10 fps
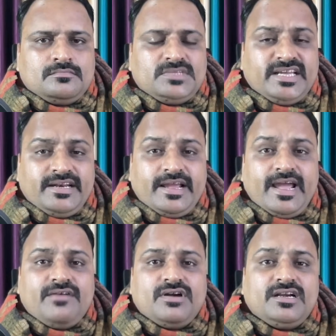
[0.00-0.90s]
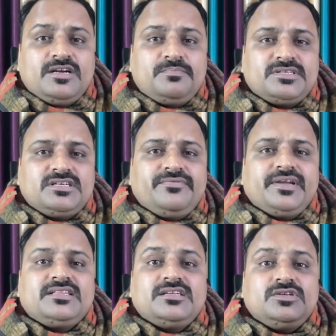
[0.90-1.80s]
Then have 100%
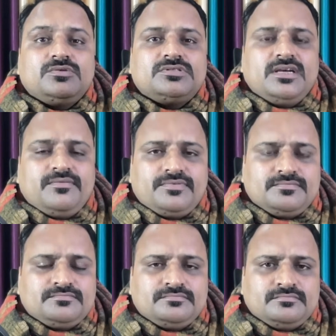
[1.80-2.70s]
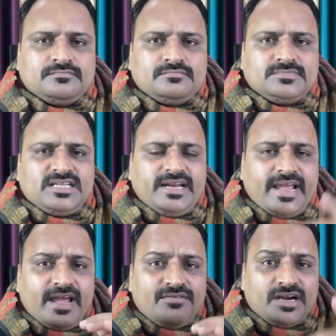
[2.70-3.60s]
faith in yourself. Then
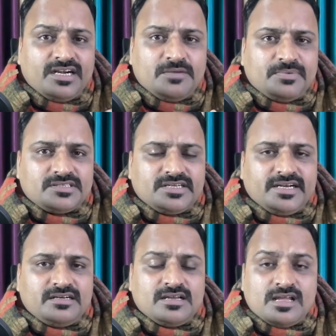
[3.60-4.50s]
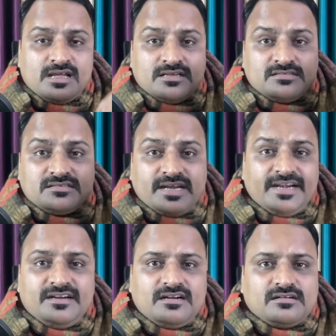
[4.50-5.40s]
have 100%
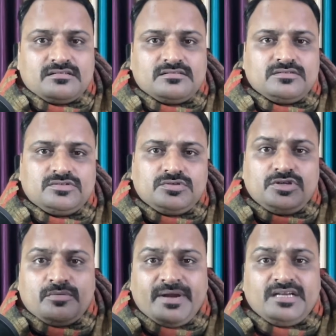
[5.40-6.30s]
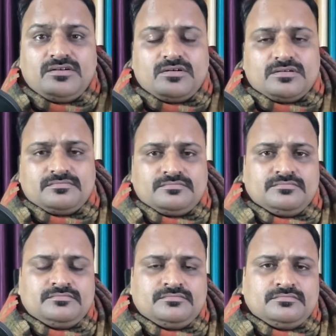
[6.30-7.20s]
surrender to your mentor.
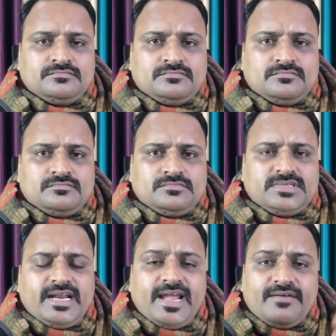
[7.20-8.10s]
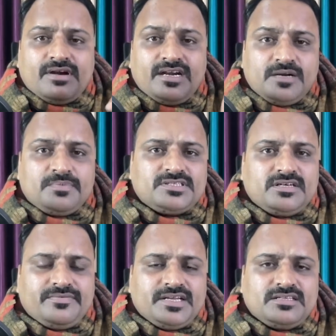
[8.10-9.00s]
Then have
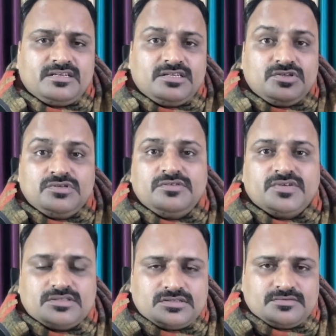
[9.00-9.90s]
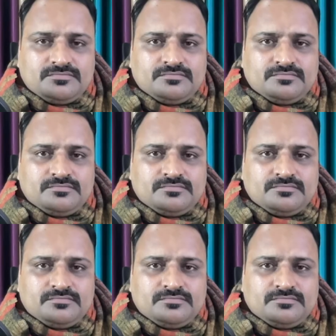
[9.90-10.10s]
100% faith in universe.